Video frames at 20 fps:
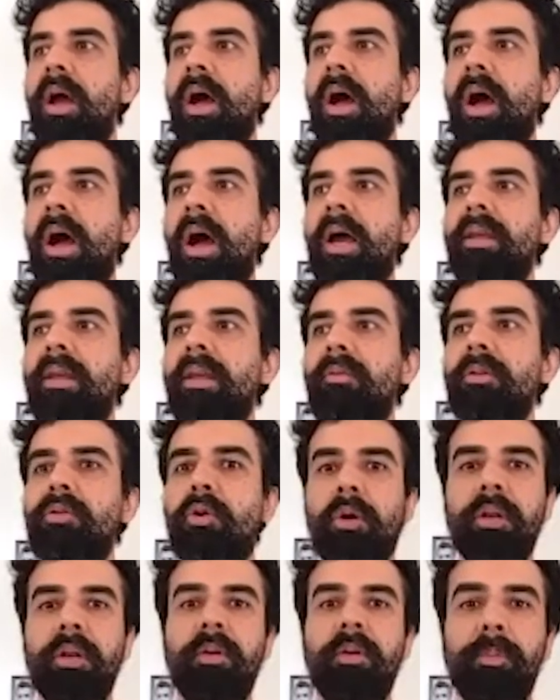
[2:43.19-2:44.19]
I never
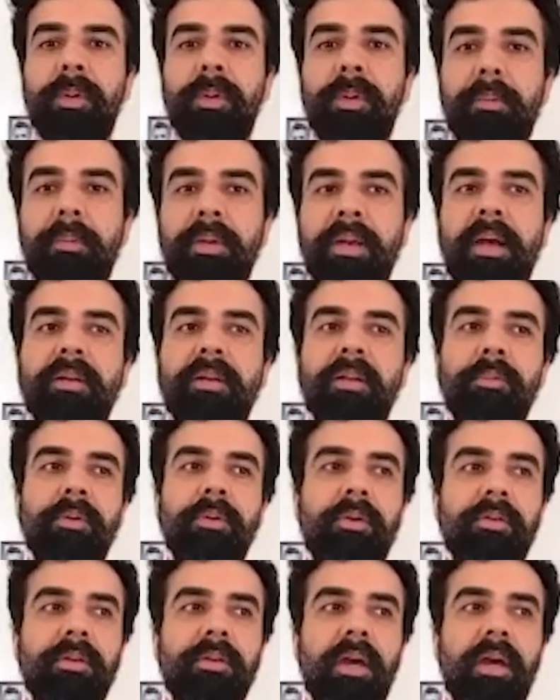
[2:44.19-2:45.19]
thought I would become an actor,
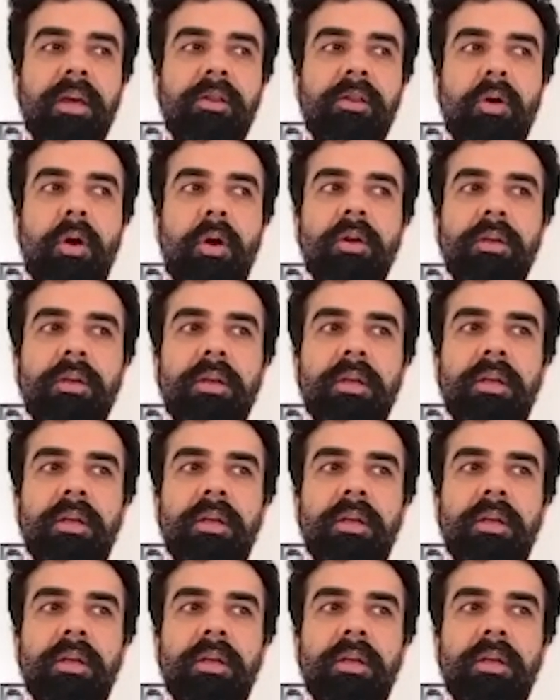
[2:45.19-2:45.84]
because I thought